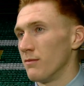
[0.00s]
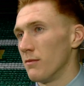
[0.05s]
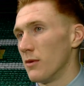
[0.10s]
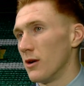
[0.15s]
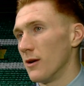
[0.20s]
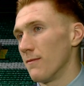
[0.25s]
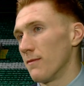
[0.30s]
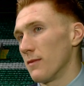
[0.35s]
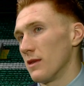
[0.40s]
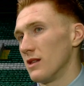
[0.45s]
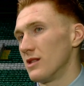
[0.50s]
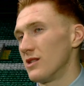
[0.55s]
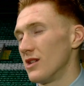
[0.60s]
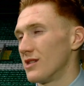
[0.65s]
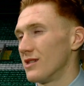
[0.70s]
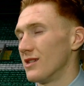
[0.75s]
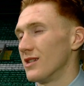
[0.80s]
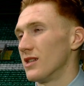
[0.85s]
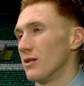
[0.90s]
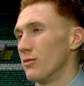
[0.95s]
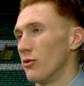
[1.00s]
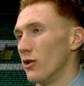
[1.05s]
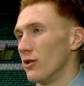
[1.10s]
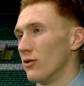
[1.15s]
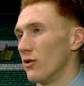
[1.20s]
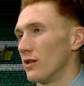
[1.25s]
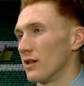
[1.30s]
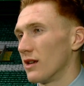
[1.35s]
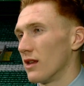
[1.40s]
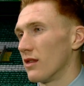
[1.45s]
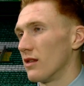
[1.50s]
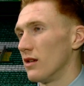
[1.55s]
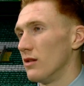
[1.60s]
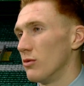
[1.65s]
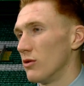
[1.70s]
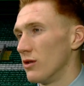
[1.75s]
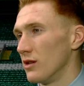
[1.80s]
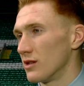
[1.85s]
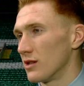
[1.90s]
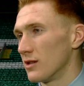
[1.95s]
But it's just disappointing not to get 3
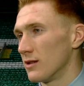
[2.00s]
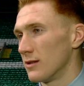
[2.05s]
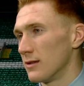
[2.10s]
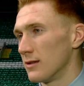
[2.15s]
points.